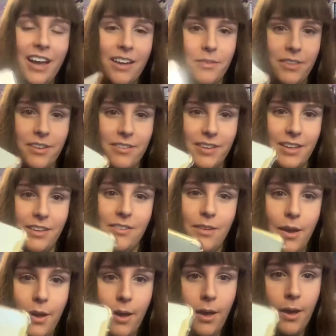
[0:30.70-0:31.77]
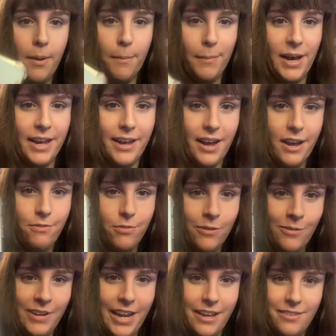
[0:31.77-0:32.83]
This is my
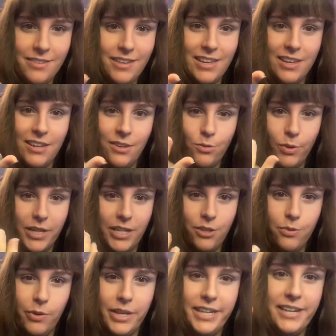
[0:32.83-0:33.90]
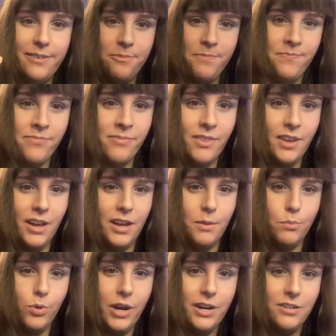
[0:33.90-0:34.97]
iPhone S E twenty twenty.
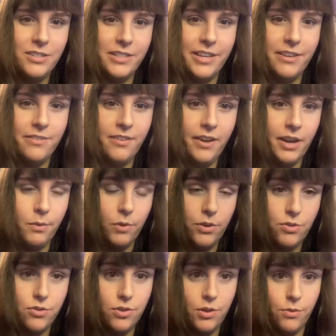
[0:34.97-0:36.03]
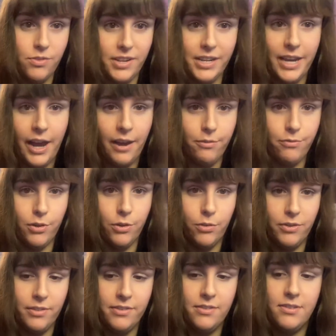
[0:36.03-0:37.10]
Um, prior to this, I was using an
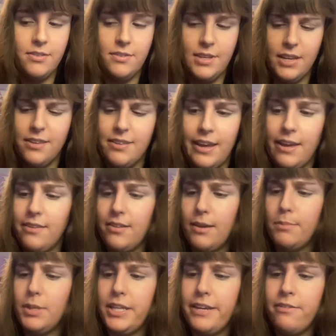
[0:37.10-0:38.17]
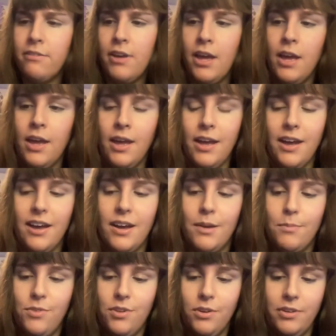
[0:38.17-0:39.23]
iPhone six S, I believe,
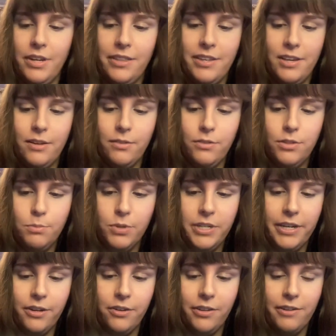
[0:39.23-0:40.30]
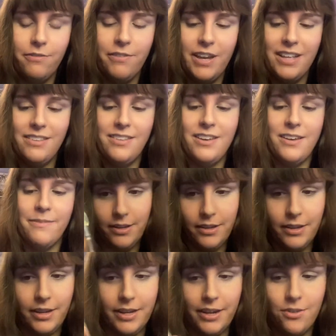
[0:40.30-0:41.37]
um, so nothing particularly fancy,
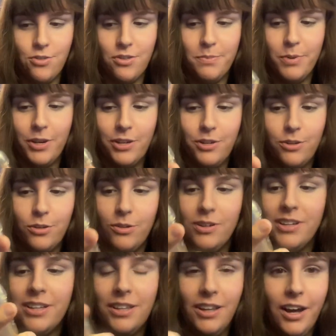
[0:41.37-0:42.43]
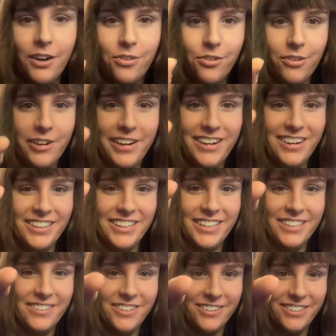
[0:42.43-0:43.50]
and I just put a new lock screen on
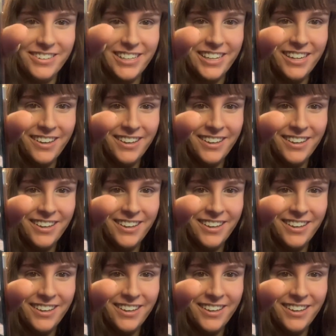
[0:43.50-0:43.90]
this, you can see.